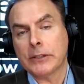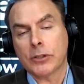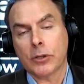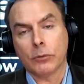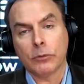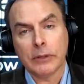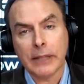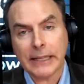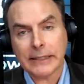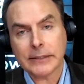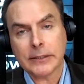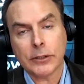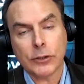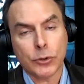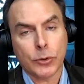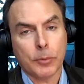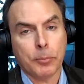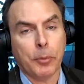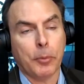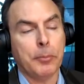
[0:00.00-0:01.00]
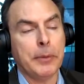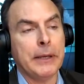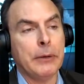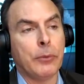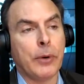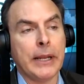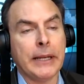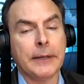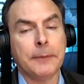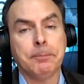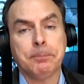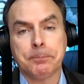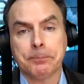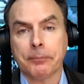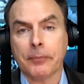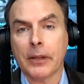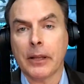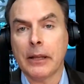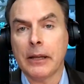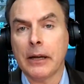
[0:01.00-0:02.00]
so less than triple B rated
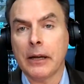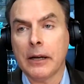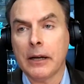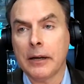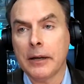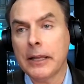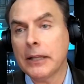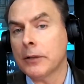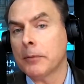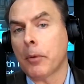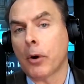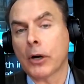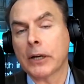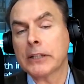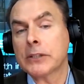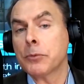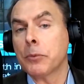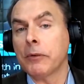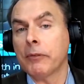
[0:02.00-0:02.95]
in the markets than we've